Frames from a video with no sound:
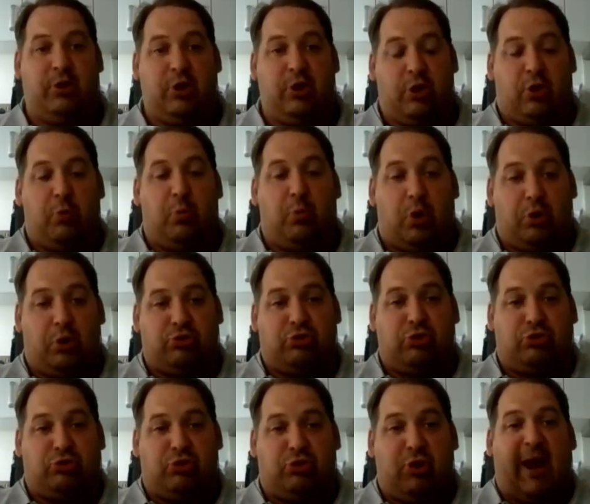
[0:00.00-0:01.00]
and you could watch
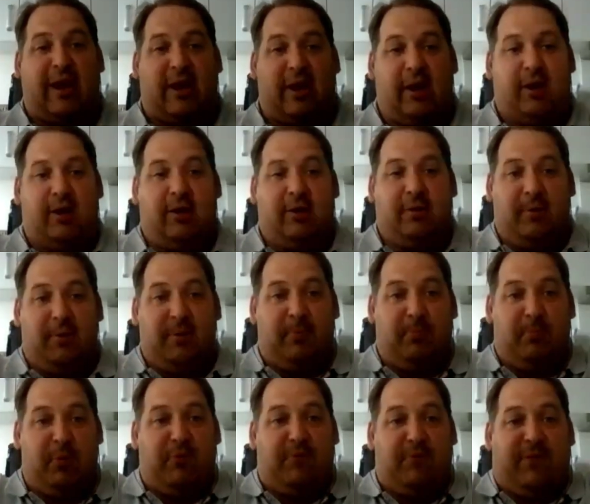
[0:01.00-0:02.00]
your tracker
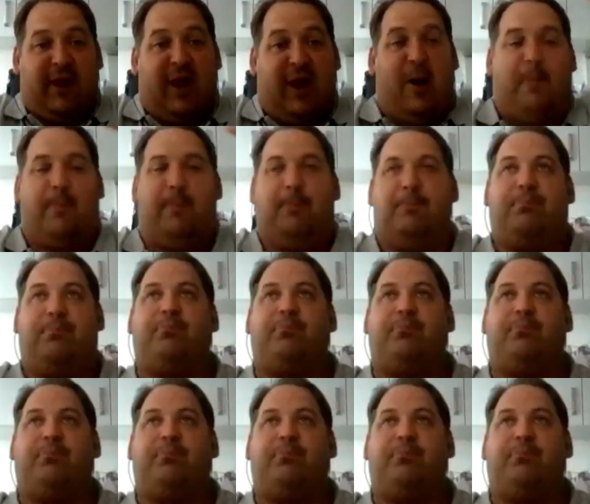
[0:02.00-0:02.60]
moving up.